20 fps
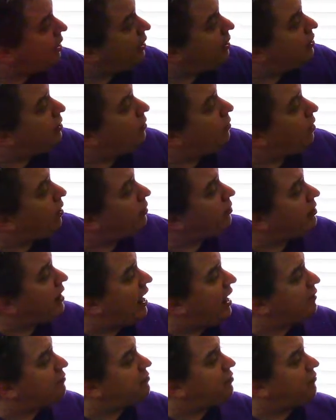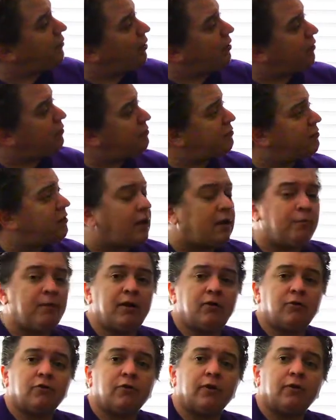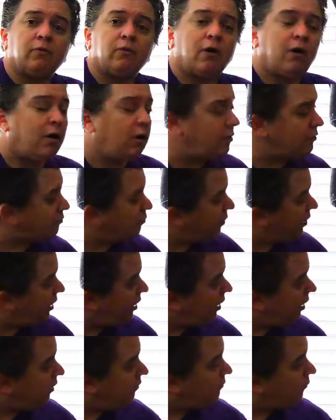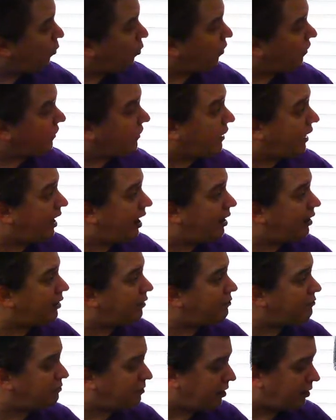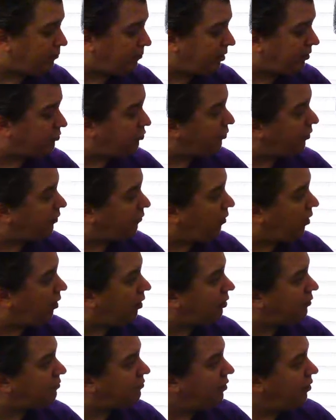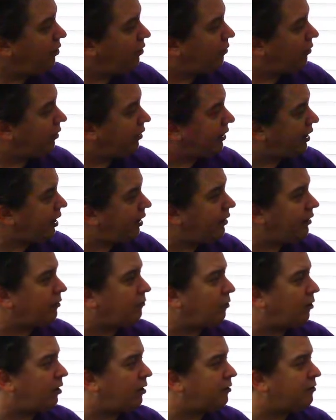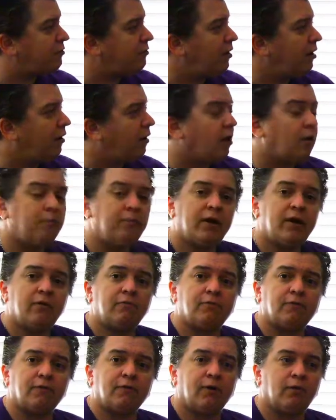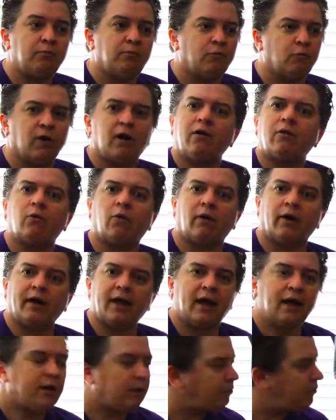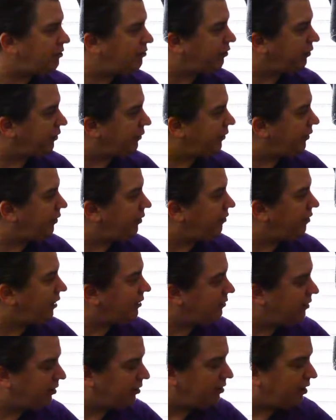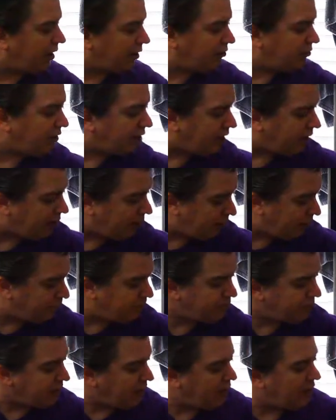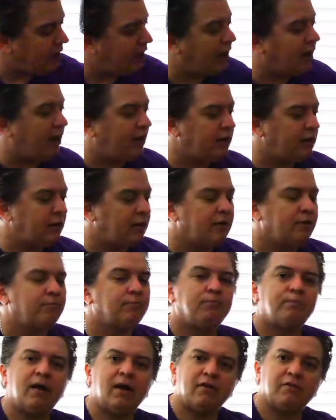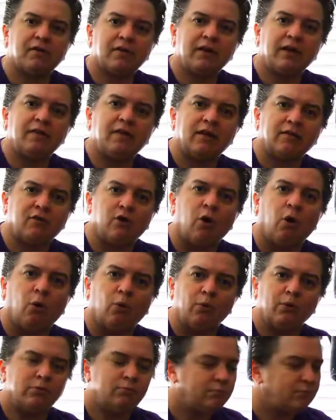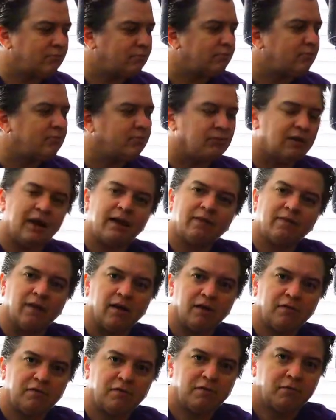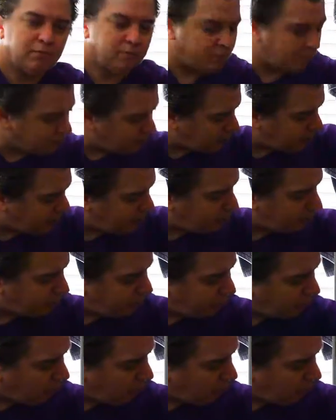Now, last of our sedimentary rocks, we have organic sedimentary rocks. Organic rocks are made from, well, organic material that did not decay. And basically that's coal, like this, right?